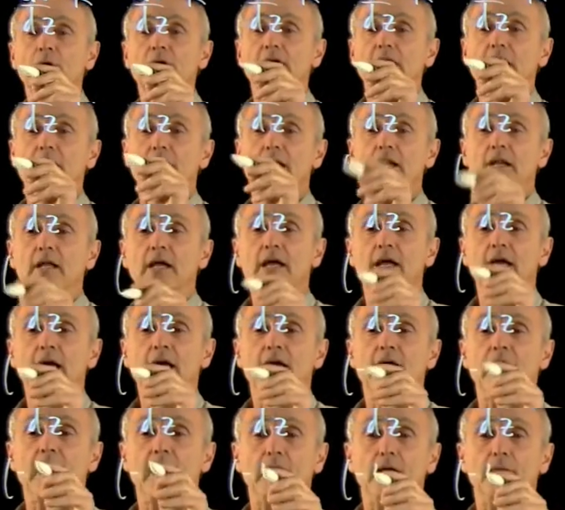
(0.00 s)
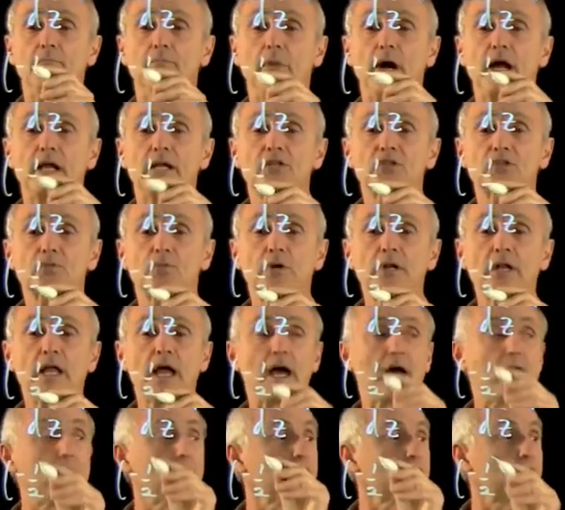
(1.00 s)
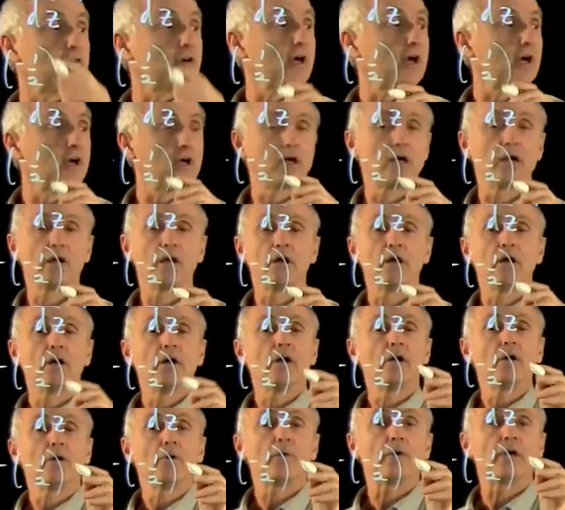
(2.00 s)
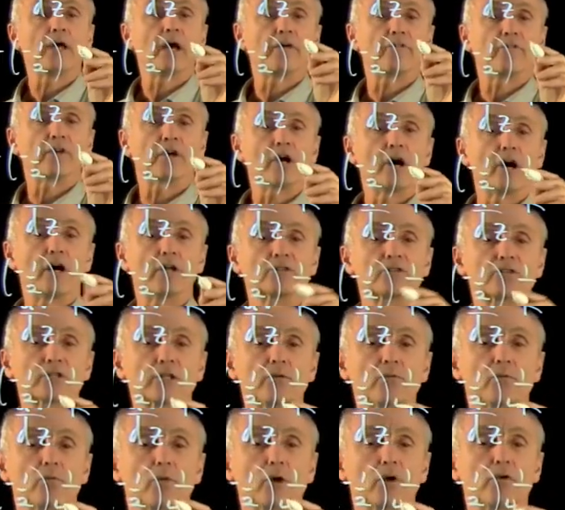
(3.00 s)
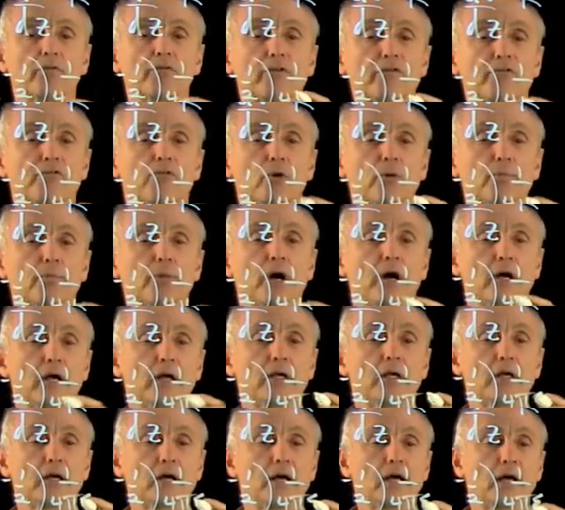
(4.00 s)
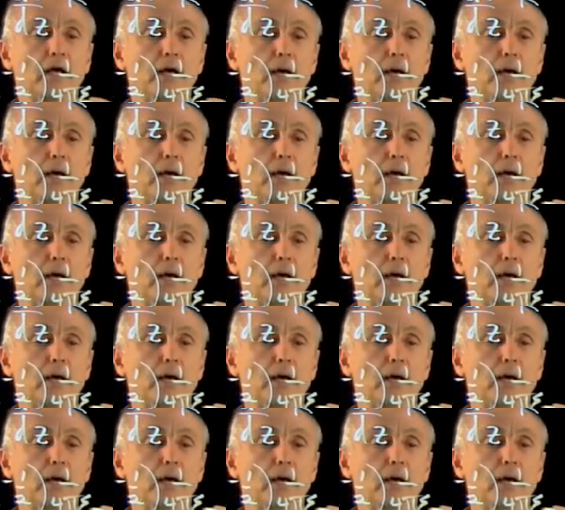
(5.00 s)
we get a minus 1/2. We have the constant 1 over 4 pi